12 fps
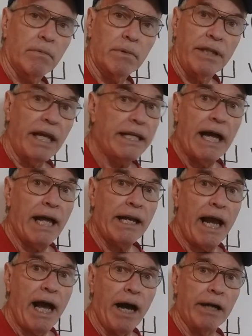They
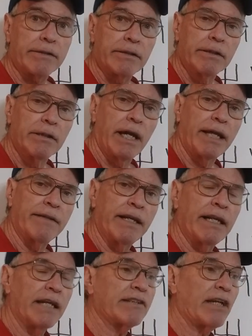got out. And
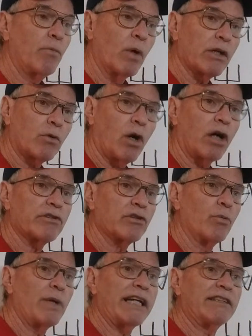then as they went
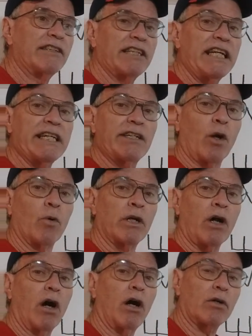across the Red Sea,
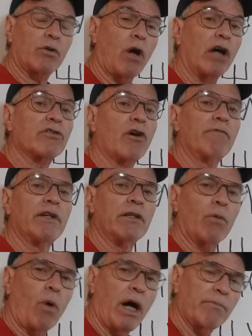going across over
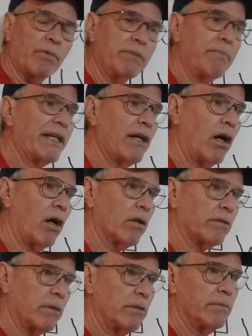into what would be
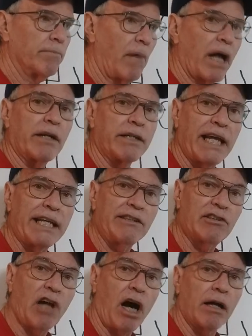called modern
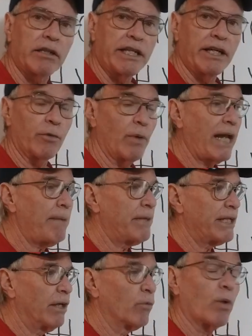day Saudi
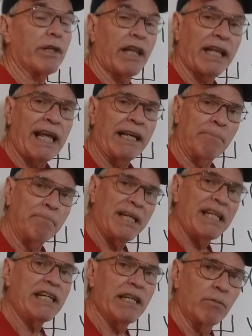Arabia, where the land of
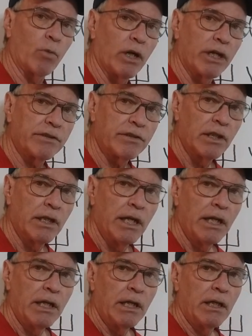Midian was,
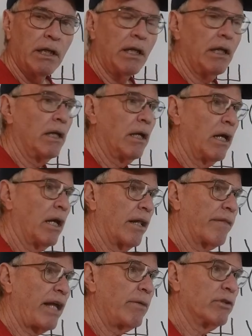
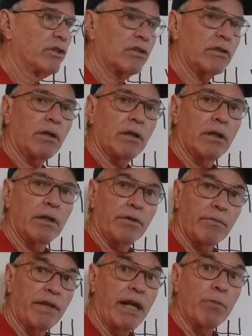
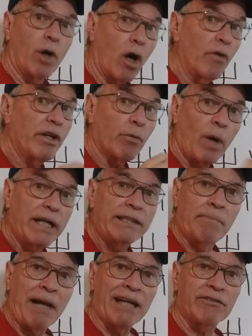they were on their way
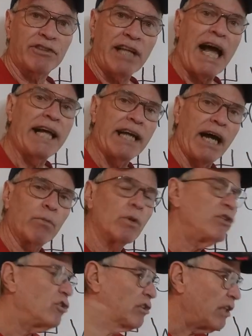to Mount Sinai,
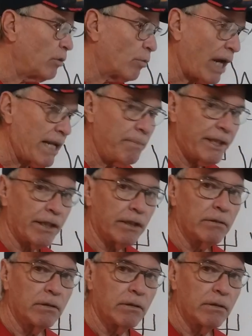which is in Arabia.